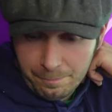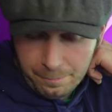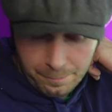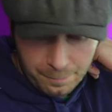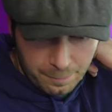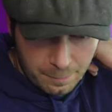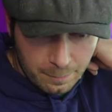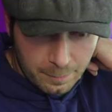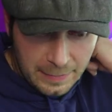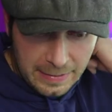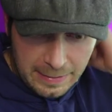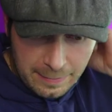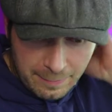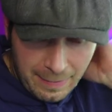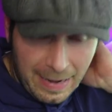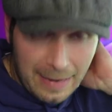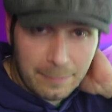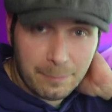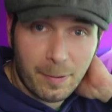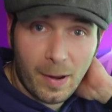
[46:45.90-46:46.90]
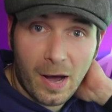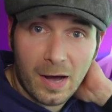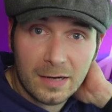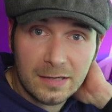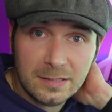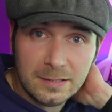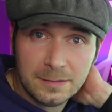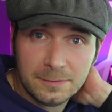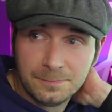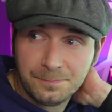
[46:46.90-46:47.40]
me, Matt and
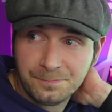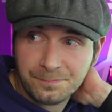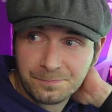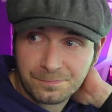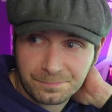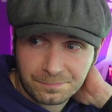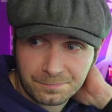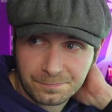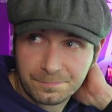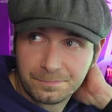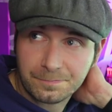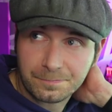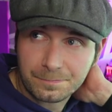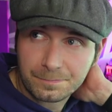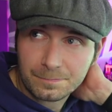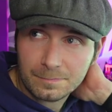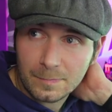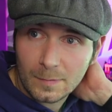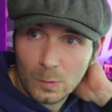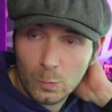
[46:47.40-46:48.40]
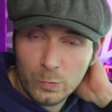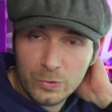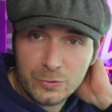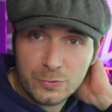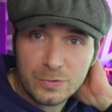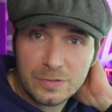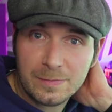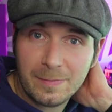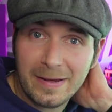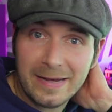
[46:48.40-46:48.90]
Pud, which
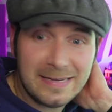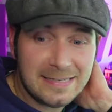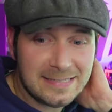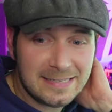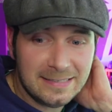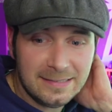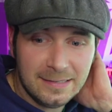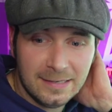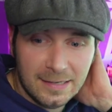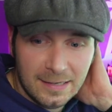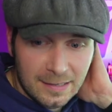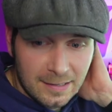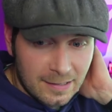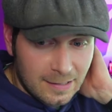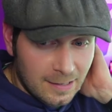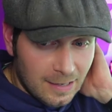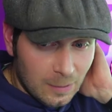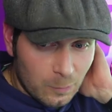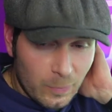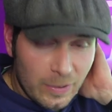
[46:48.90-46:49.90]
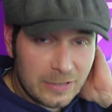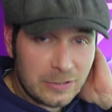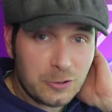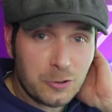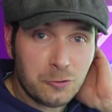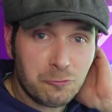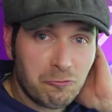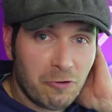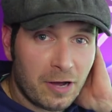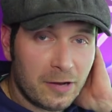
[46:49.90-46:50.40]
was amazing. We had a
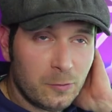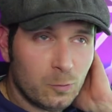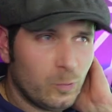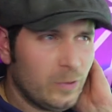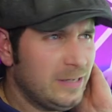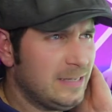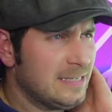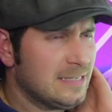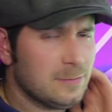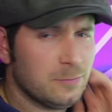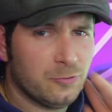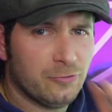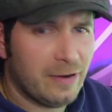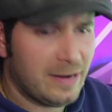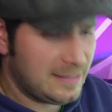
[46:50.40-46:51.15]
good run. We did some crazy